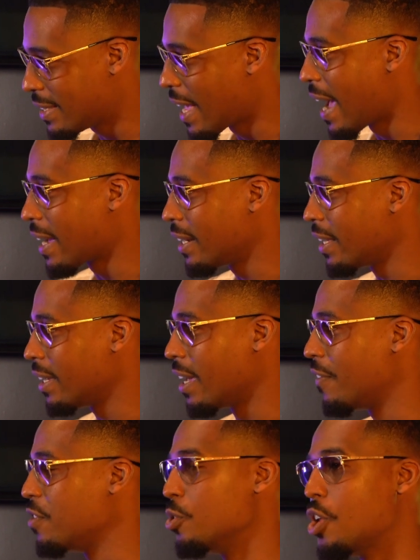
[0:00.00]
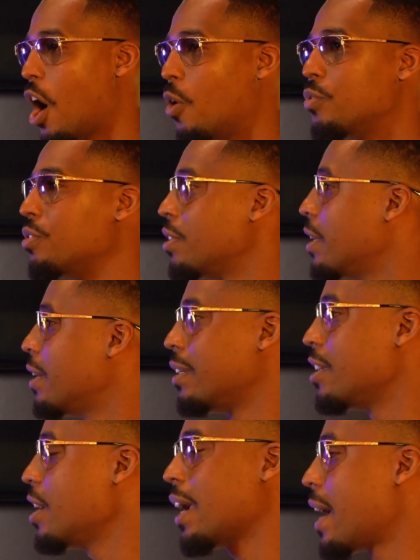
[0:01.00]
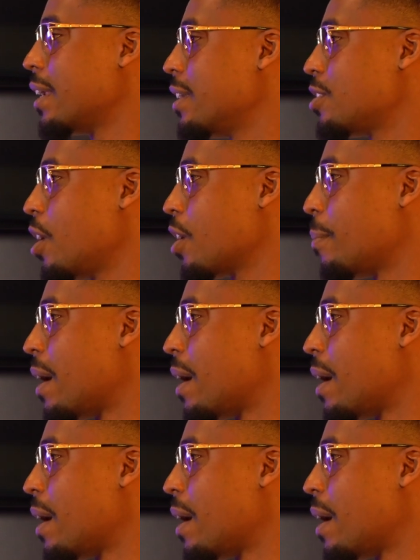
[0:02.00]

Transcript: exactly. Or no. If you don't, then you ain't got nothing to talk